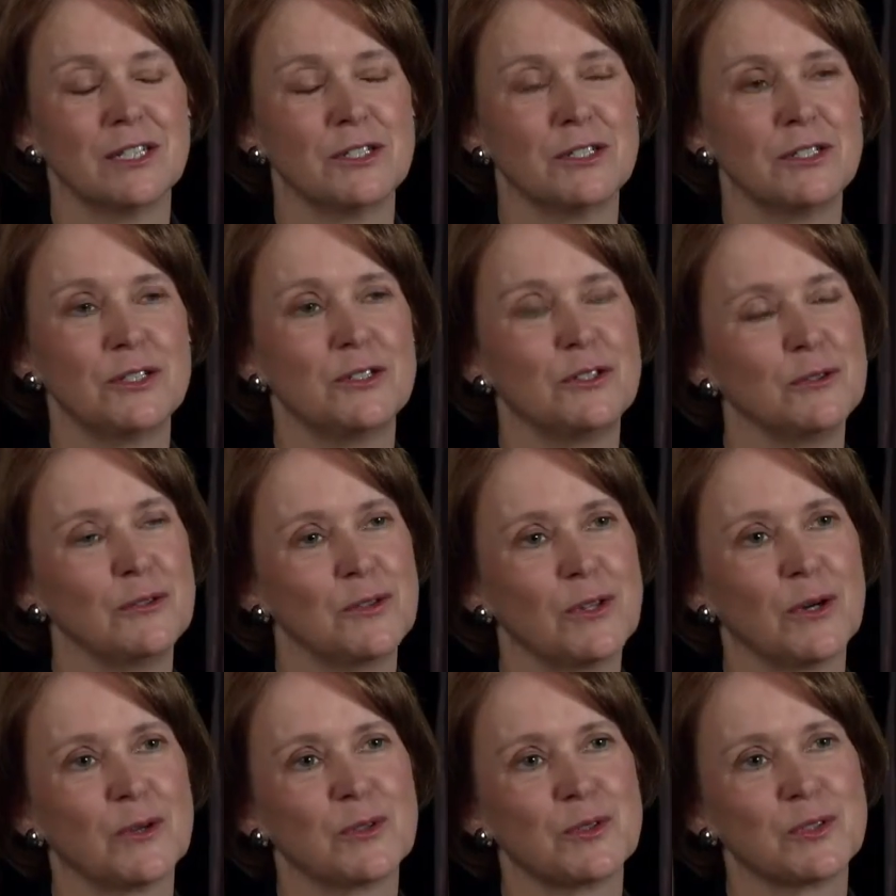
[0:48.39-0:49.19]
to do
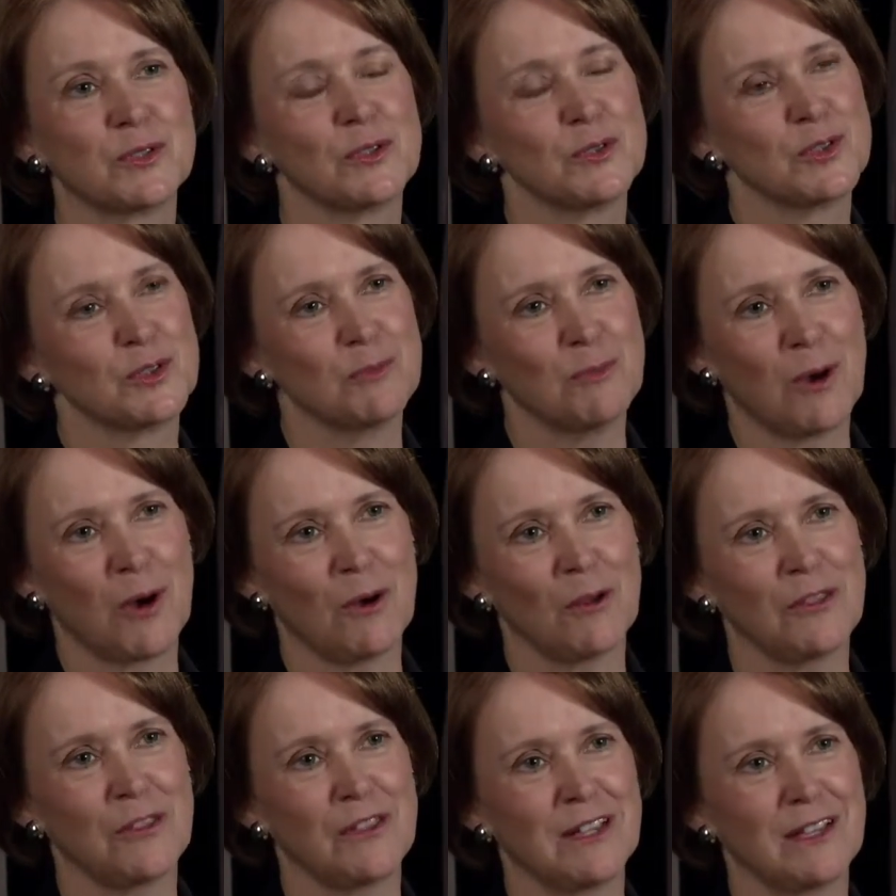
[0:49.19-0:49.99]
those
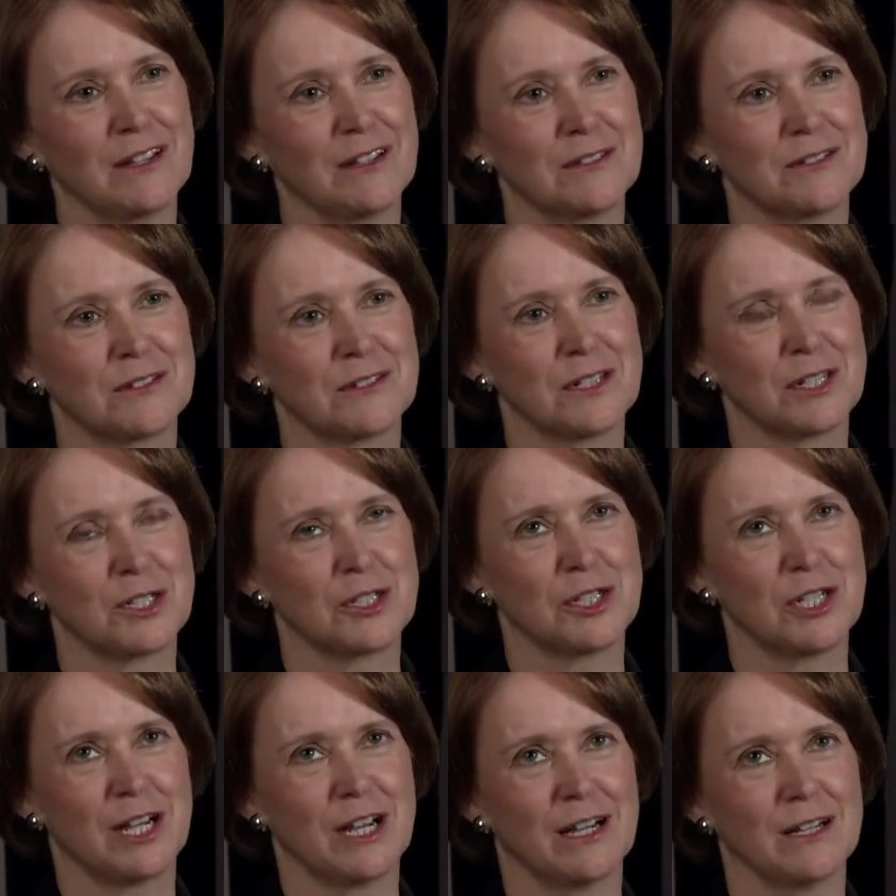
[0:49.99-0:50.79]
small things
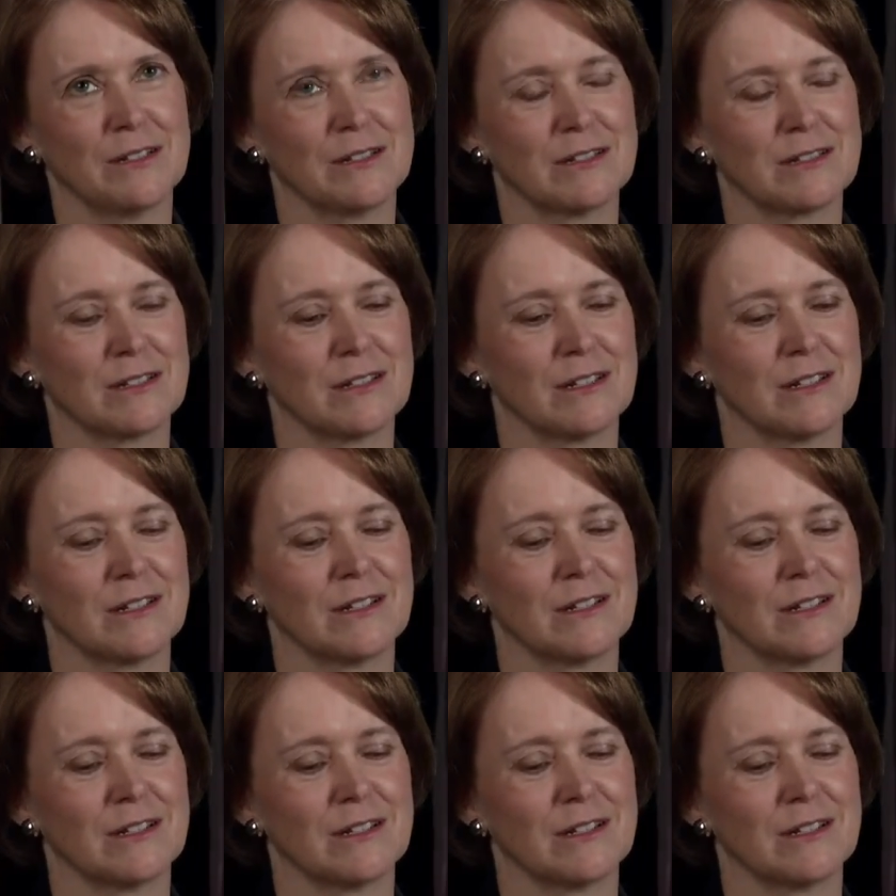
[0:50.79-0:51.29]
such as